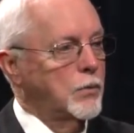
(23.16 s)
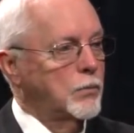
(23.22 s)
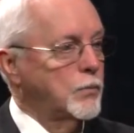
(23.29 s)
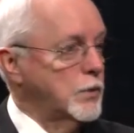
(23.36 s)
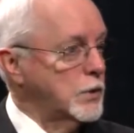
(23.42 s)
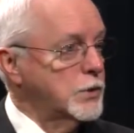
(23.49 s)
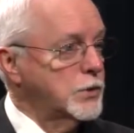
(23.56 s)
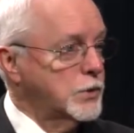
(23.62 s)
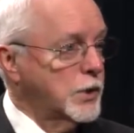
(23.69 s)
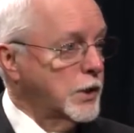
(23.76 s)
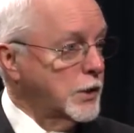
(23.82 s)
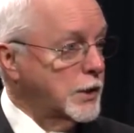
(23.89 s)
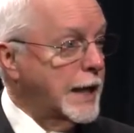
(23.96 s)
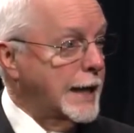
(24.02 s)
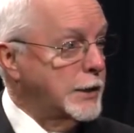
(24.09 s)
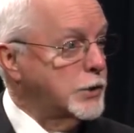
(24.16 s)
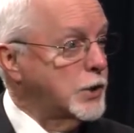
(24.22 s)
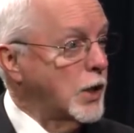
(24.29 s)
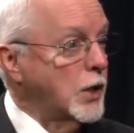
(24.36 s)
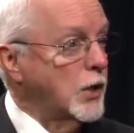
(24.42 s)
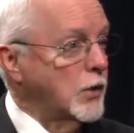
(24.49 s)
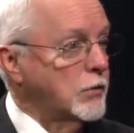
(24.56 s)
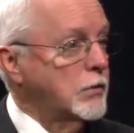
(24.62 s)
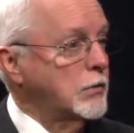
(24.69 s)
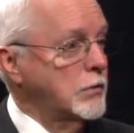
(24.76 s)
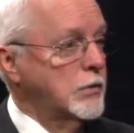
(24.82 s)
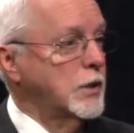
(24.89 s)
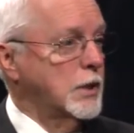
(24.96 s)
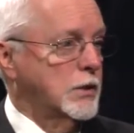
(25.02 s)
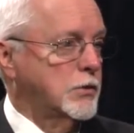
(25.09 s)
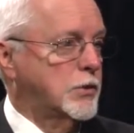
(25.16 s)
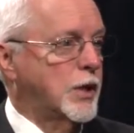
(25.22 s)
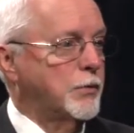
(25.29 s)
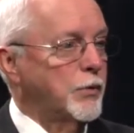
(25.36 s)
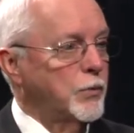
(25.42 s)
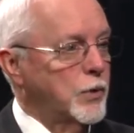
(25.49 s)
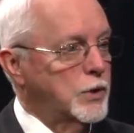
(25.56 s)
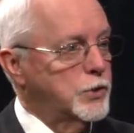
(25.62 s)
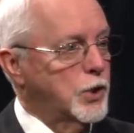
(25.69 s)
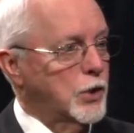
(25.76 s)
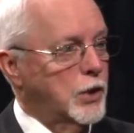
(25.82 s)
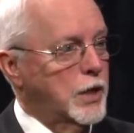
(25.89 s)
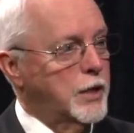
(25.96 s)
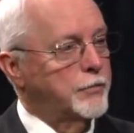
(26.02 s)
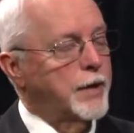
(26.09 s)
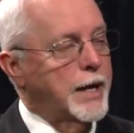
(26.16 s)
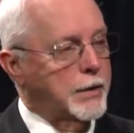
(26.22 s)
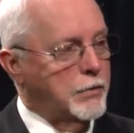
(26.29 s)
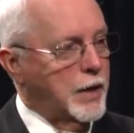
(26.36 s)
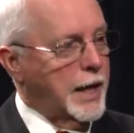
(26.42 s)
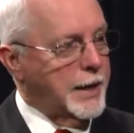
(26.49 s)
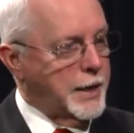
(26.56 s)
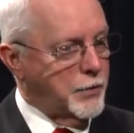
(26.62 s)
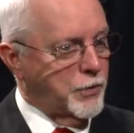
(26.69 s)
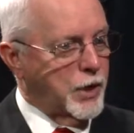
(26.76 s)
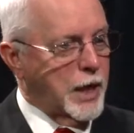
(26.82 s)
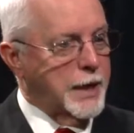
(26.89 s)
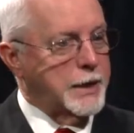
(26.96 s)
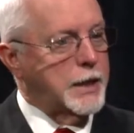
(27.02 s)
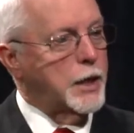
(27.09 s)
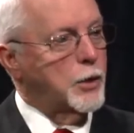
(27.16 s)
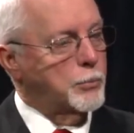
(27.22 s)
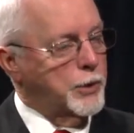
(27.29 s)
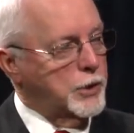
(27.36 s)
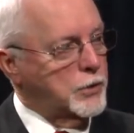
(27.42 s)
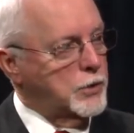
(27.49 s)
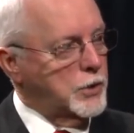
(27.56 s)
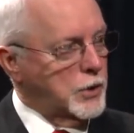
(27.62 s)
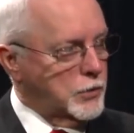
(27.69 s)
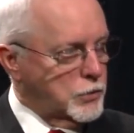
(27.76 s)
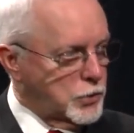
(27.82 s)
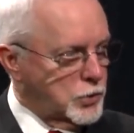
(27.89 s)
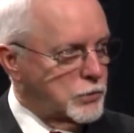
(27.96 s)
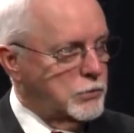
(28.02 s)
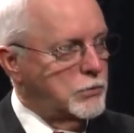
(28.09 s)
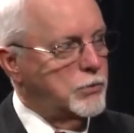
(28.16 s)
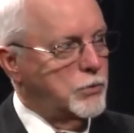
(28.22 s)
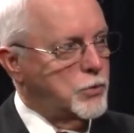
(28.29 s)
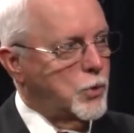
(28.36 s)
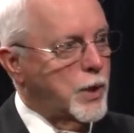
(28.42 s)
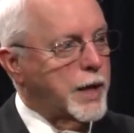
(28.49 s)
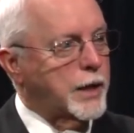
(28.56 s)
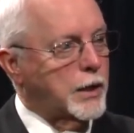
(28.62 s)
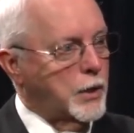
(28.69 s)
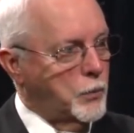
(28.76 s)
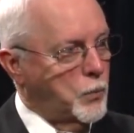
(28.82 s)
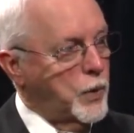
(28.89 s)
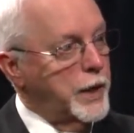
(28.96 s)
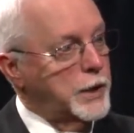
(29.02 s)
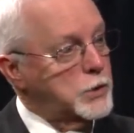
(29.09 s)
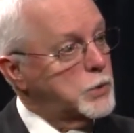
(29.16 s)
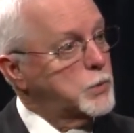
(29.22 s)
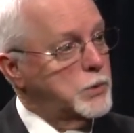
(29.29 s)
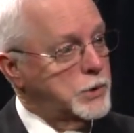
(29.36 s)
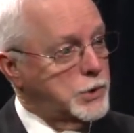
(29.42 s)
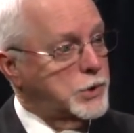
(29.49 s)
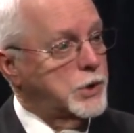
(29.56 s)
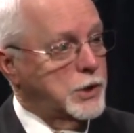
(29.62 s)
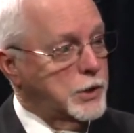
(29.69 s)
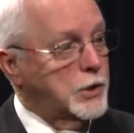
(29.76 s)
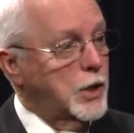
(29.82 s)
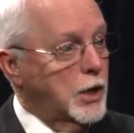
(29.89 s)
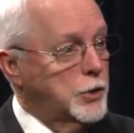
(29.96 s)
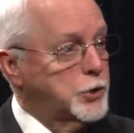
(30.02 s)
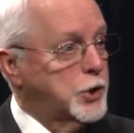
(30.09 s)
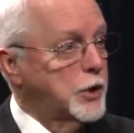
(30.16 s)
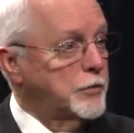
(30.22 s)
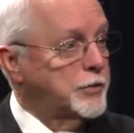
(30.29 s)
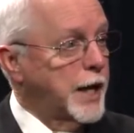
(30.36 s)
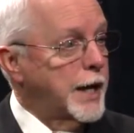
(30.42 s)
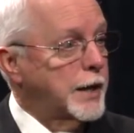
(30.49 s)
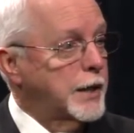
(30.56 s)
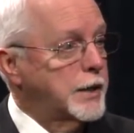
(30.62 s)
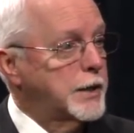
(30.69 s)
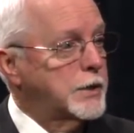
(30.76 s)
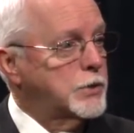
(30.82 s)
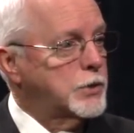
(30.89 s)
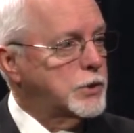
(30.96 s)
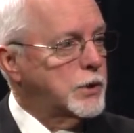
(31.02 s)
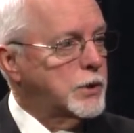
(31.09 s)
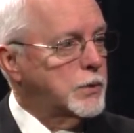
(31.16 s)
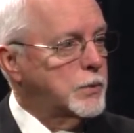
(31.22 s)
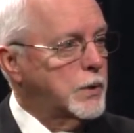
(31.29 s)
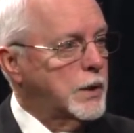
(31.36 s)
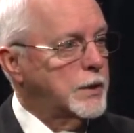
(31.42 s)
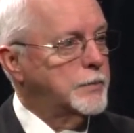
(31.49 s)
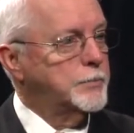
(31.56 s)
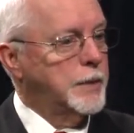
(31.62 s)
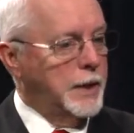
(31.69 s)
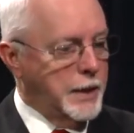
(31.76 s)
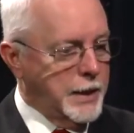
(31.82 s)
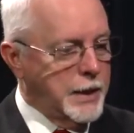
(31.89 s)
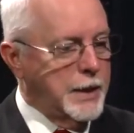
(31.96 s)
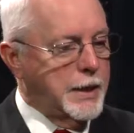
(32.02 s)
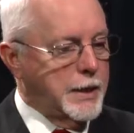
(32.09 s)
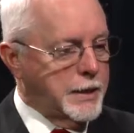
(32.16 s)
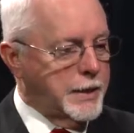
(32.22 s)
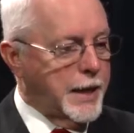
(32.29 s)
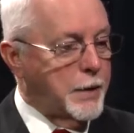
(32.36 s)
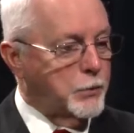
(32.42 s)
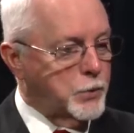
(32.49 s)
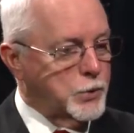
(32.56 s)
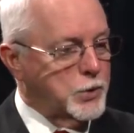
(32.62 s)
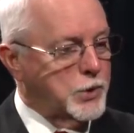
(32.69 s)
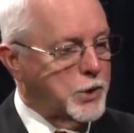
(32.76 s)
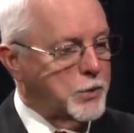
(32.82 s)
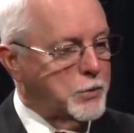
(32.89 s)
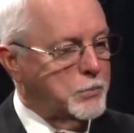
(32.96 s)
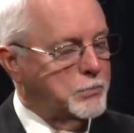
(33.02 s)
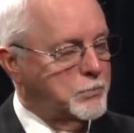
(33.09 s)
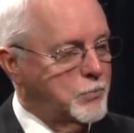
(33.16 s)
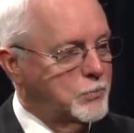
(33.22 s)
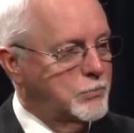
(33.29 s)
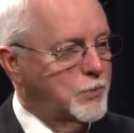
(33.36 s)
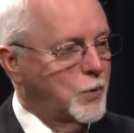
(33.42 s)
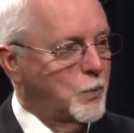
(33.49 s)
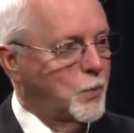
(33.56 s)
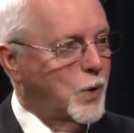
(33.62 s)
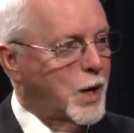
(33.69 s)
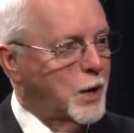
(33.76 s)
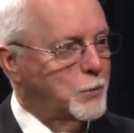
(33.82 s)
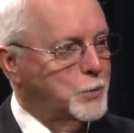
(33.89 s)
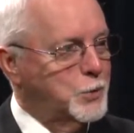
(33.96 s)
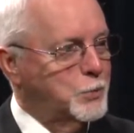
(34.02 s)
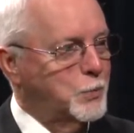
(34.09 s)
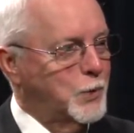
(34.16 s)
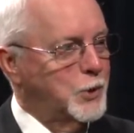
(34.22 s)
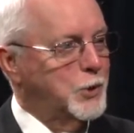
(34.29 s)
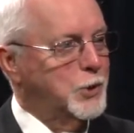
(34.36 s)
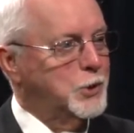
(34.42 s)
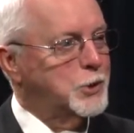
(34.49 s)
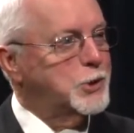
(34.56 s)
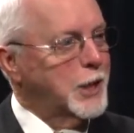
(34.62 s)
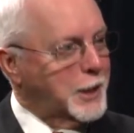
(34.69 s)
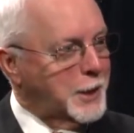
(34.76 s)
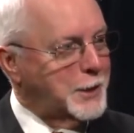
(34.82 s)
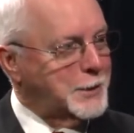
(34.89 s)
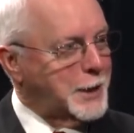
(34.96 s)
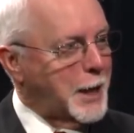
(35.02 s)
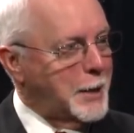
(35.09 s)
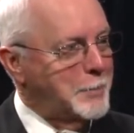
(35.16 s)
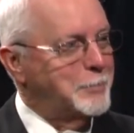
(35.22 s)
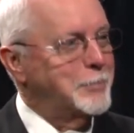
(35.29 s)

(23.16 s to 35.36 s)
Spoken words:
was Quezon, that everyone's heard of. I never got there, but directly west was the Ashaw Valley, and so that was where I was wounded the second time.